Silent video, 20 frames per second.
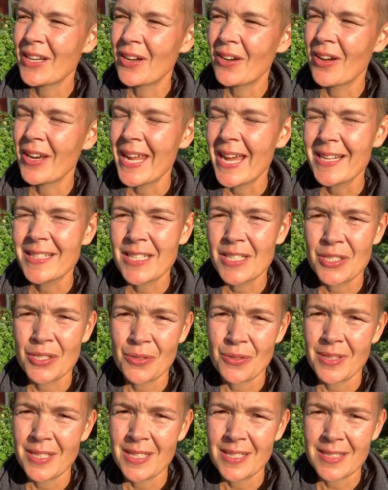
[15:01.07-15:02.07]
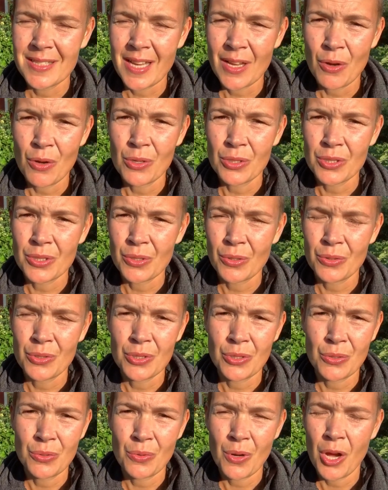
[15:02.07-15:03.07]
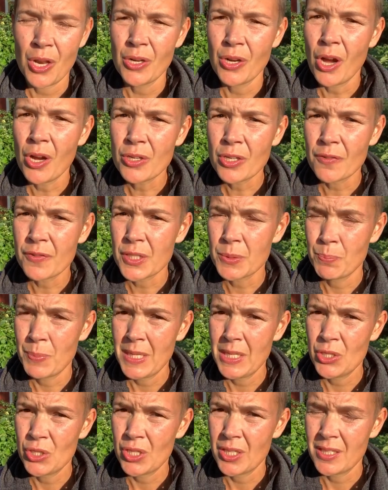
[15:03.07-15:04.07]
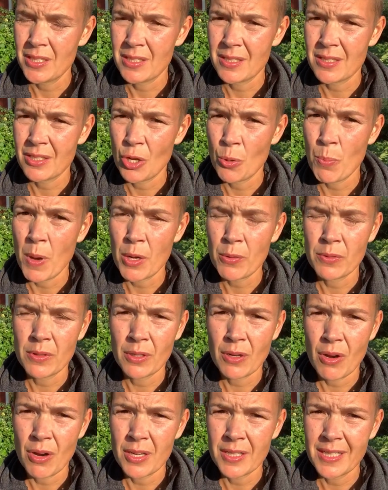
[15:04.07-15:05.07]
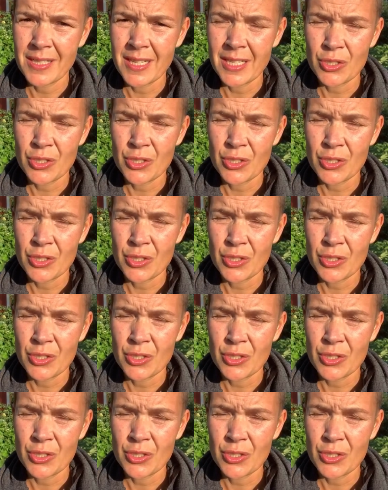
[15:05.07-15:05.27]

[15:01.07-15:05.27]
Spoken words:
connected to this, I also do a lot of speeches about the garden.